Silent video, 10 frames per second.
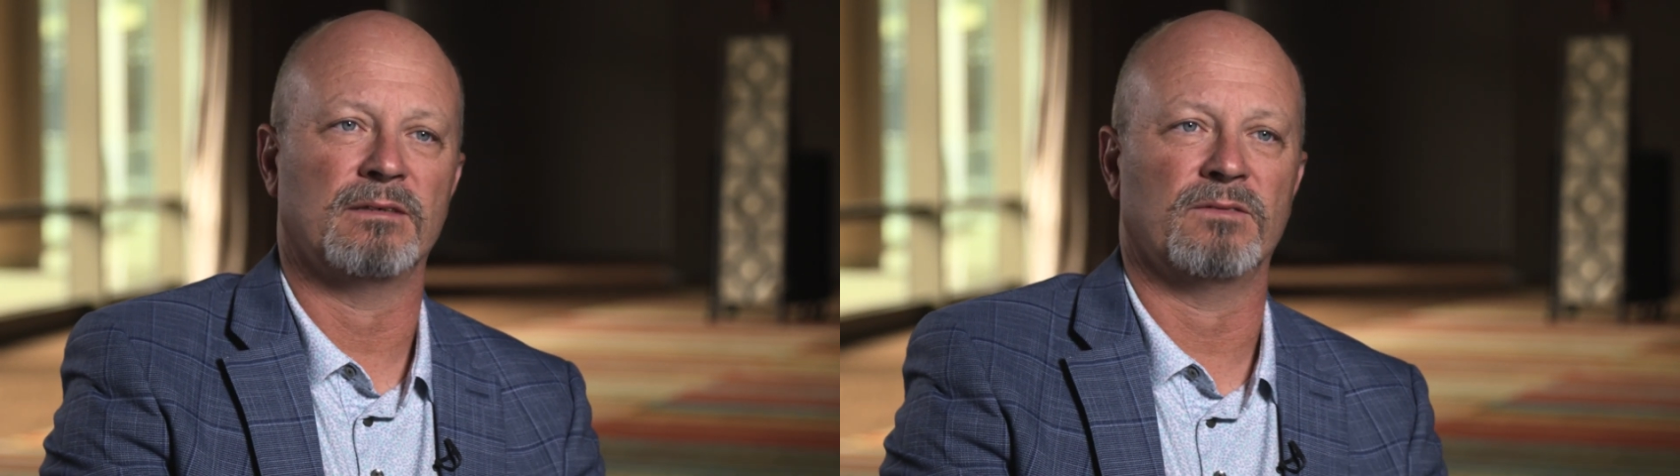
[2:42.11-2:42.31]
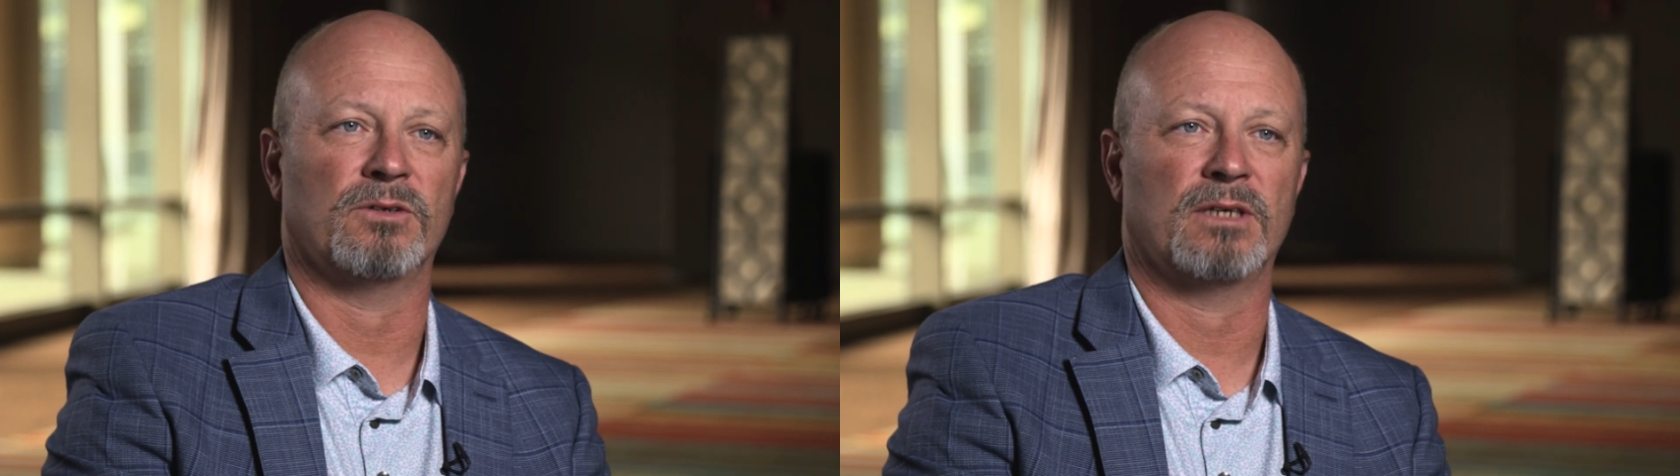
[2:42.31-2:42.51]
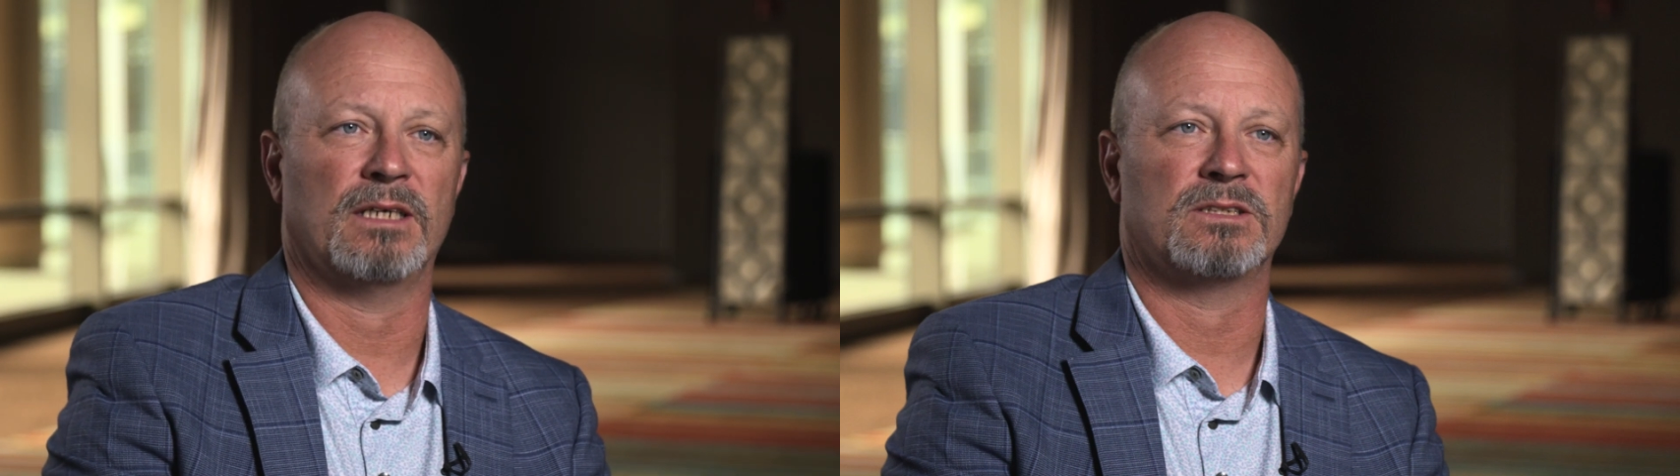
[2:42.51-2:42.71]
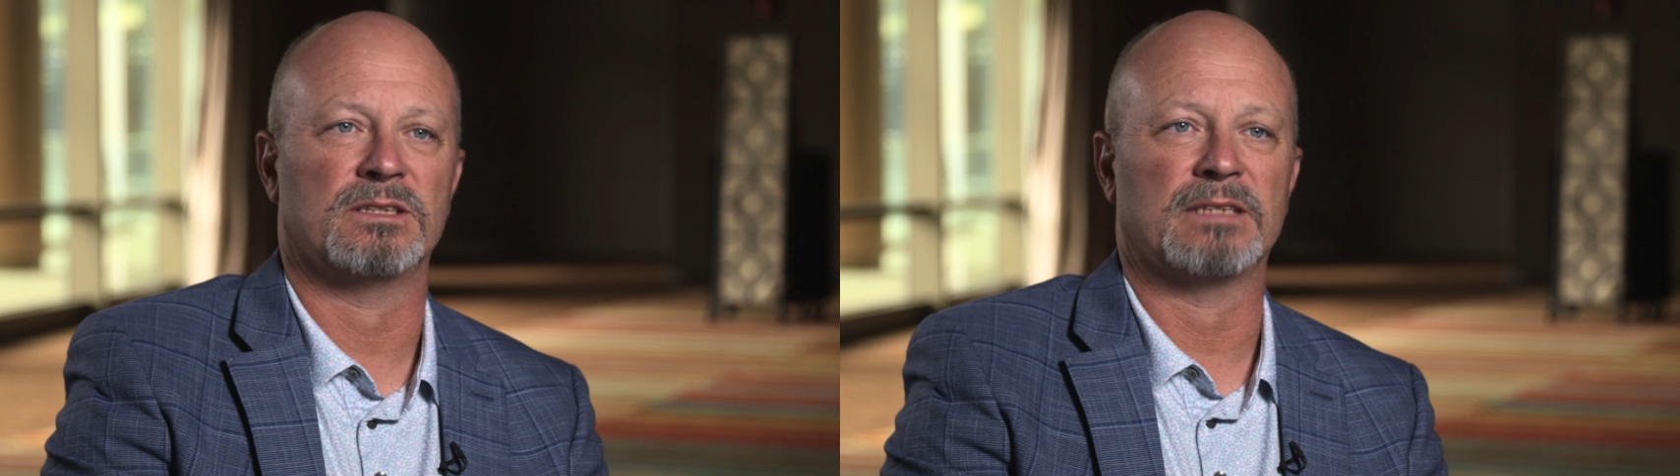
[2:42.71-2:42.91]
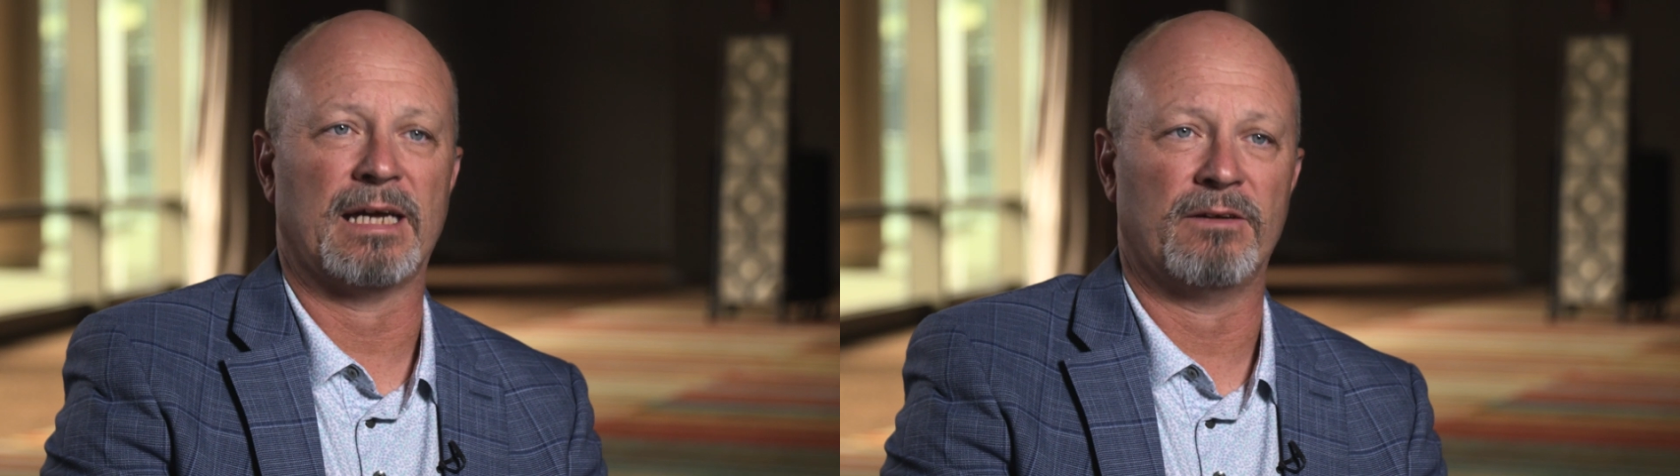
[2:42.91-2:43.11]
of
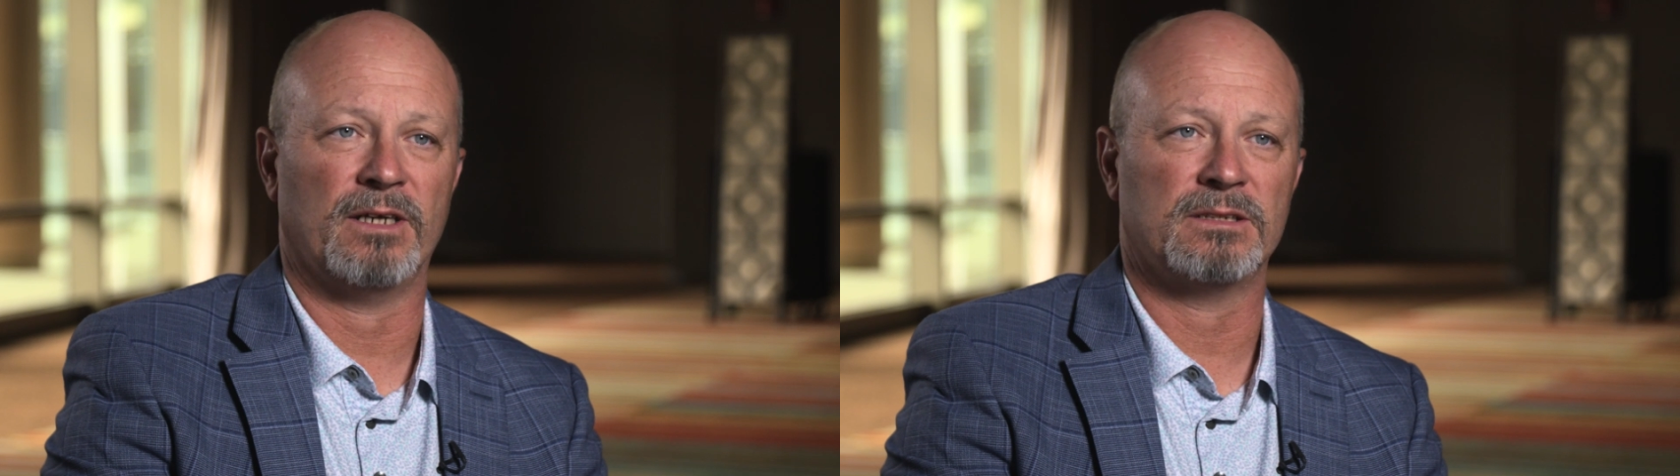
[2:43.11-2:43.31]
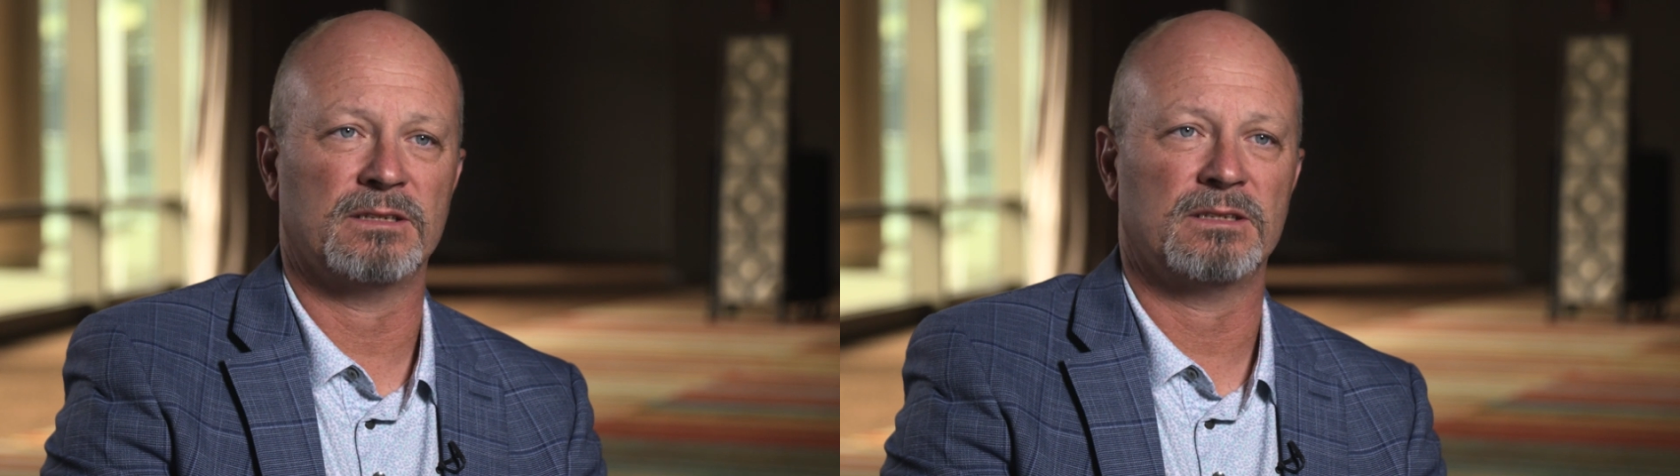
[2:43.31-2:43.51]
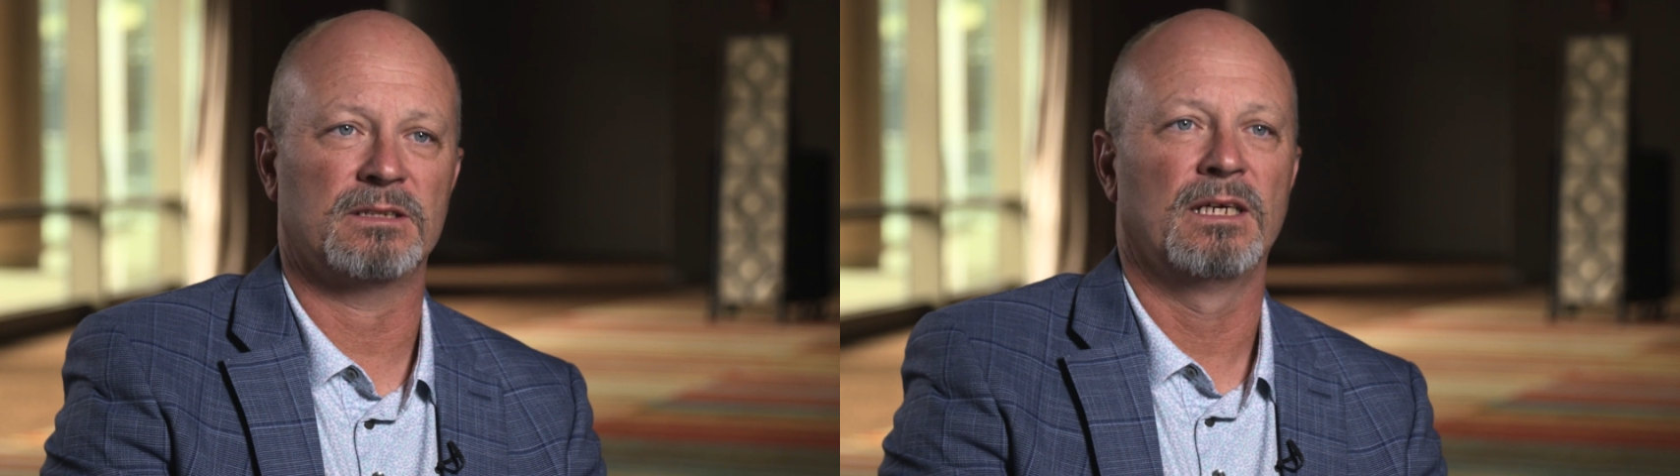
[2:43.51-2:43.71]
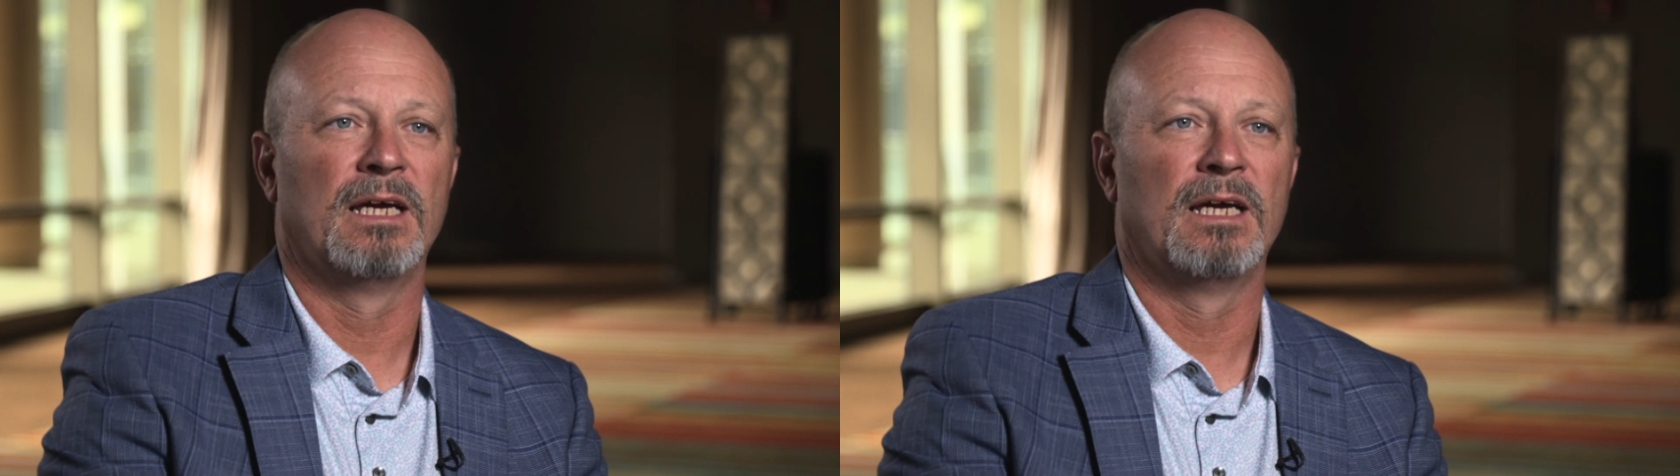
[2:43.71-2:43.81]
locations, addresses.